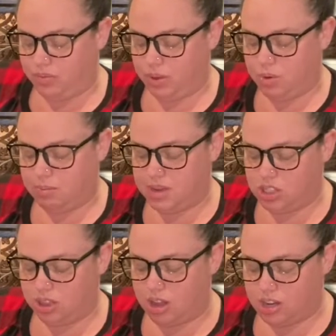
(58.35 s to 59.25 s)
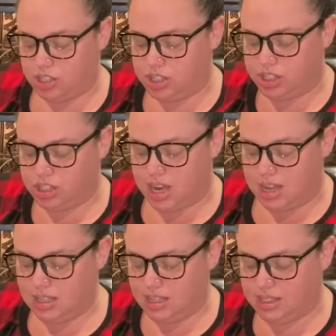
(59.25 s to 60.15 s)
with much larger
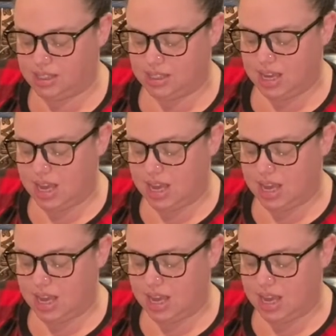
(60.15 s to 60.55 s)
chunks.